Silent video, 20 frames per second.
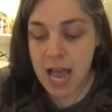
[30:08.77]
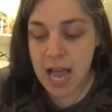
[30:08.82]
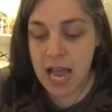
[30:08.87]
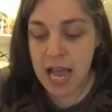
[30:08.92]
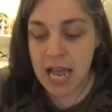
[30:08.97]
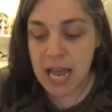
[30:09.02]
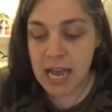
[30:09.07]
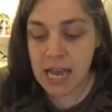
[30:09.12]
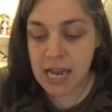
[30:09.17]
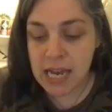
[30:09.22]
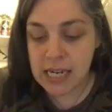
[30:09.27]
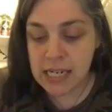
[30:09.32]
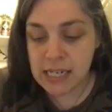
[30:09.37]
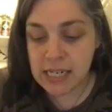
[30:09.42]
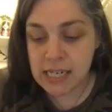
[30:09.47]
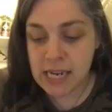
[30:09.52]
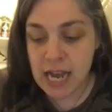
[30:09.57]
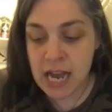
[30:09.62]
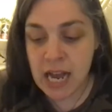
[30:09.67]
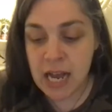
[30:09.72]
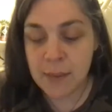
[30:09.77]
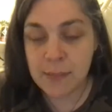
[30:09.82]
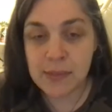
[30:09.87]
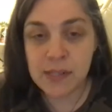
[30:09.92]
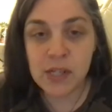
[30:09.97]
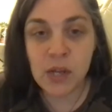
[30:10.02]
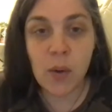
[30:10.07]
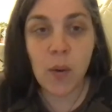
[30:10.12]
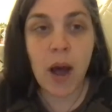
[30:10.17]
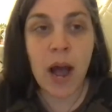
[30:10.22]
And
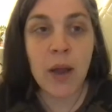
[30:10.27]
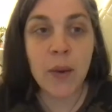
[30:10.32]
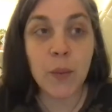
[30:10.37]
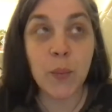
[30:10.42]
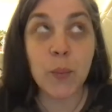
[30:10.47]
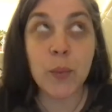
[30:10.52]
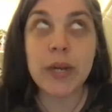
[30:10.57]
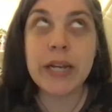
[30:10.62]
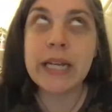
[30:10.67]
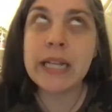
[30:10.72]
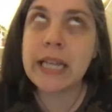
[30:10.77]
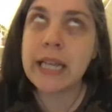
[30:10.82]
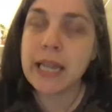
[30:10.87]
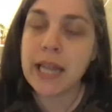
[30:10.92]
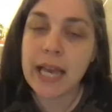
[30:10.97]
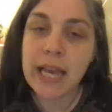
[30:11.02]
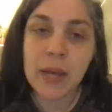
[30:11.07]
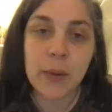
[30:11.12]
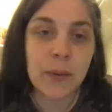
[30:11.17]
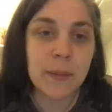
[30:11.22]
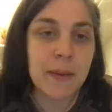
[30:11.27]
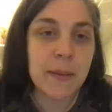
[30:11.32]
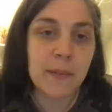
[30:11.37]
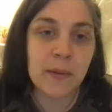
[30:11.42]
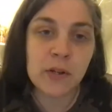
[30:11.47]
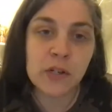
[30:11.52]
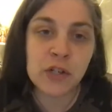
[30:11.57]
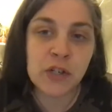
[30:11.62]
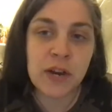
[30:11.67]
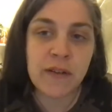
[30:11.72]
so I really like it when people
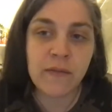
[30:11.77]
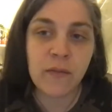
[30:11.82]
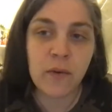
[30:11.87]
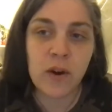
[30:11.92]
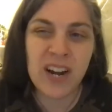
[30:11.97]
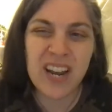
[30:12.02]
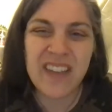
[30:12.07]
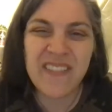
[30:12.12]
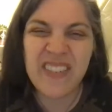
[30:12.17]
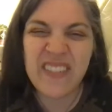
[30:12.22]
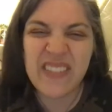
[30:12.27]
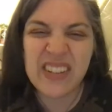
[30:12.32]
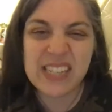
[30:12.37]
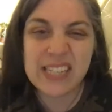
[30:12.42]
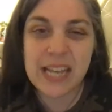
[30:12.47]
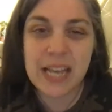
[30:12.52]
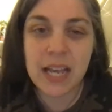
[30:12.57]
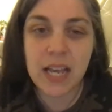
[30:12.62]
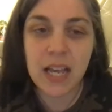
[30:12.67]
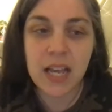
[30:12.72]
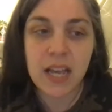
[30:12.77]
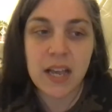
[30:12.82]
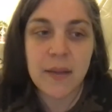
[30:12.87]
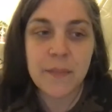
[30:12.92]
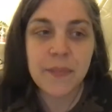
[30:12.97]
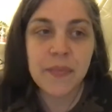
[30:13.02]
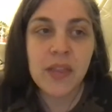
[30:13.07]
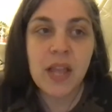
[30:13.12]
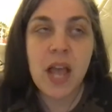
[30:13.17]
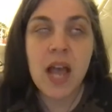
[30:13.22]
are straightforward, even if it's like,
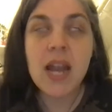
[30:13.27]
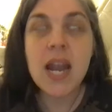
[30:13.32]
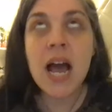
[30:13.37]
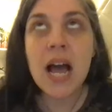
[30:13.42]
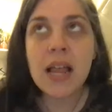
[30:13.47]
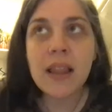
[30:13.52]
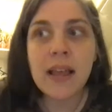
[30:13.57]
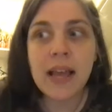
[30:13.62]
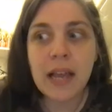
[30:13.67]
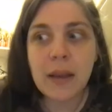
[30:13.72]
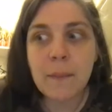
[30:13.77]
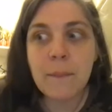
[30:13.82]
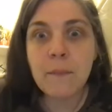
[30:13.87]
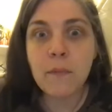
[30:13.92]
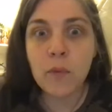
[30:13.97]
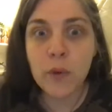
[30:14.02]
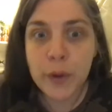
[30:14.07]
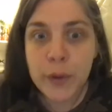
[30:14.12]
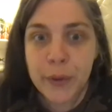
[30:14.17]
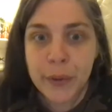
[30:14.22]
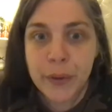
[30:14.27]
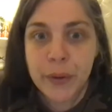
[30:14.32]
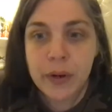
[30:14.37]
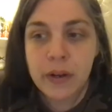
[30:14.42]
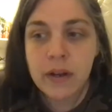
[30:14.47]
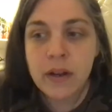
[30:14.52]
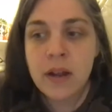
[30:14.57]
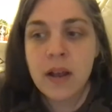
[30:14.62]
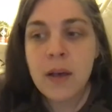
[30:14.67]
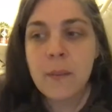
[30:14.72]
not like
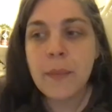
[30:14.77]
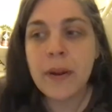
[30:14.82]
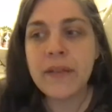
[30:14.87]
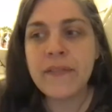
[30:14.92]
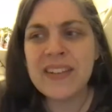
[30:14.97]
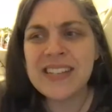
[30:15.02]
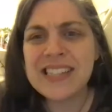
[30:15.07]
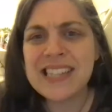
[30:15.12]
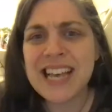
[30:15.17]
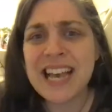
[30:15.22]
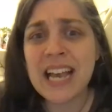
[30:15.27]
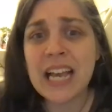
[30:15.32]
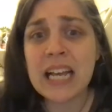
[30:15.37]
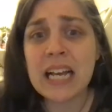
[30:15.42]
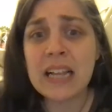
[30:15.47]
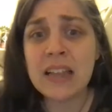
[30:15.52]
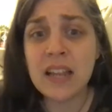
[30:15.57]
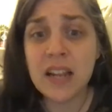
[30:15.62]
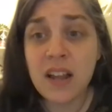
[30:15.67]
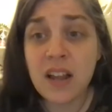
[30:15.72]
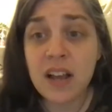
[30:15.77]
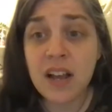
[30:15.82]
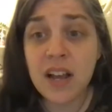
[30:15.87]
rude, but if it's like a little